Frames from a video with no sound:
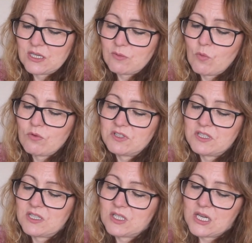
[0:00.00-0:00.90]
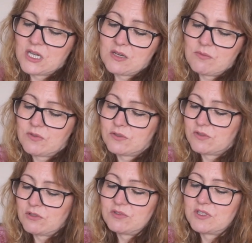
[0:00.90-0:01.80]
like one stitch cable,
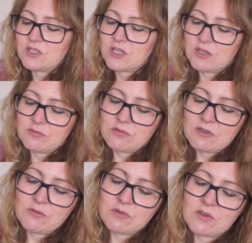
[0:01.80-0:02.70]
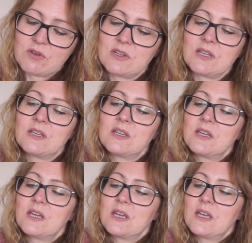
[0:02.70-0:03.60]
two stitch cable, whatever you want to call it,
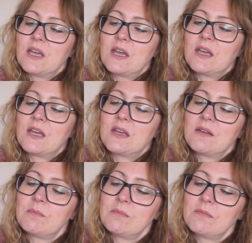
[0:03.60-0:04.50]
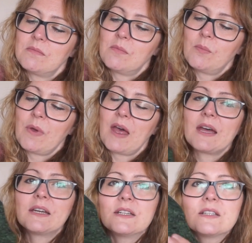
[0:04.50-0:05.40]
um,
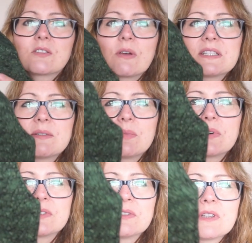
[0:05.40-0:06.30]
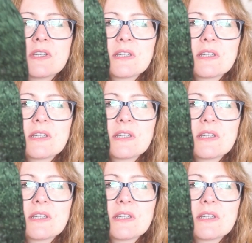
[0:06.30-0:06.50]
pattern. It's quite simple